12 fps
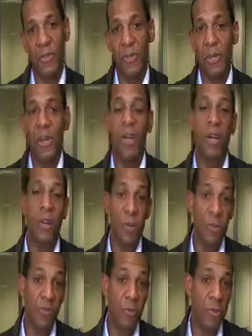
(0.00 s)
are
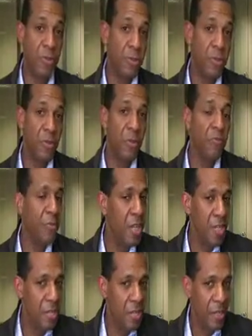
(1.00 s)
controversial,
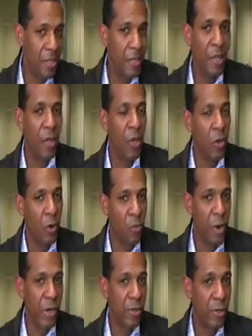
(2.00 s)
easy,
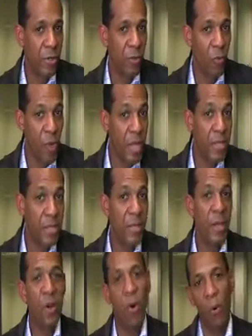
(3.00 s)
no-brainer, wins,
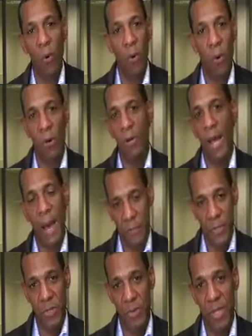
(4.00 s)
or
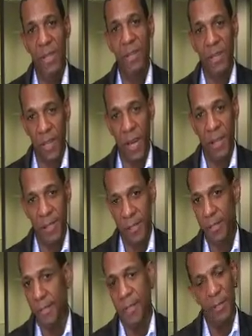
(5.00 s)
absolutely
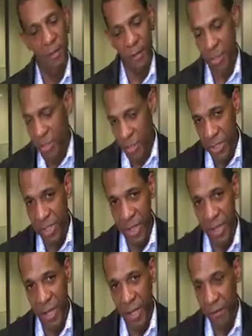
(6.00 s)
nots. It's just
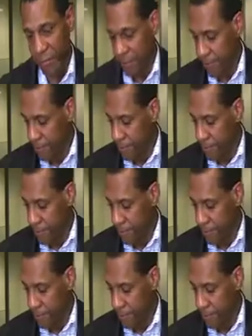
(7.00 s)
indicative.